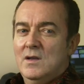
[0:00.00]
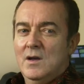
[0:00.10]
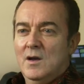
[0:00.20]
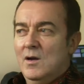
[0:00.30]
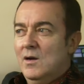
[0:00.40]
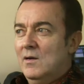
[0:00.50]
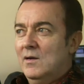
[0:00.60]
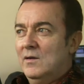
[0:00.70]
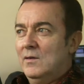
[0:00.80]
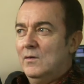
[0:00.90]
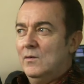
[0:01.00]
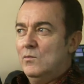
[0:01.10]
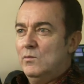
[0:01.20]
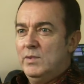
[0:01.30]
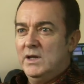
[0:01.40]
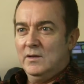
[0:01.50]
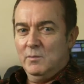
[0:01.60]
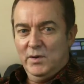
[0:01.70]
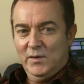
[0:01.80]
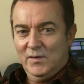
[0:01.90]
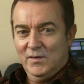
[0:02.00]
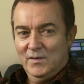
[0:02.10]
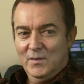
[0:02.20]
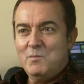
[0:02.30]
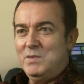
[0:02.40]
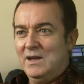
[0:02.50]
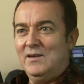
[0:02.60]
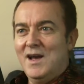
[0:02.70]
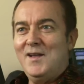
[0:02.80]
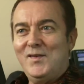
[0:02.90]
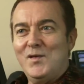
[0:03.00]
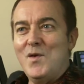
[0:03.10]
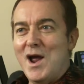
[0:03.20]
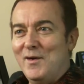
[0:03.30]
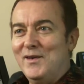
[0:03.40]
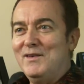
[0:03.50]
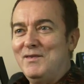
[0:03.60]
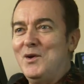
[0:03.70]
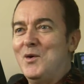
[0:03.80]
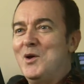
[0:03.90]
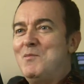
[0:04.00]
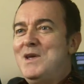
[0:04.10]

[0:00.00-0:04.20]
uh, being the person being danced around, if you know what I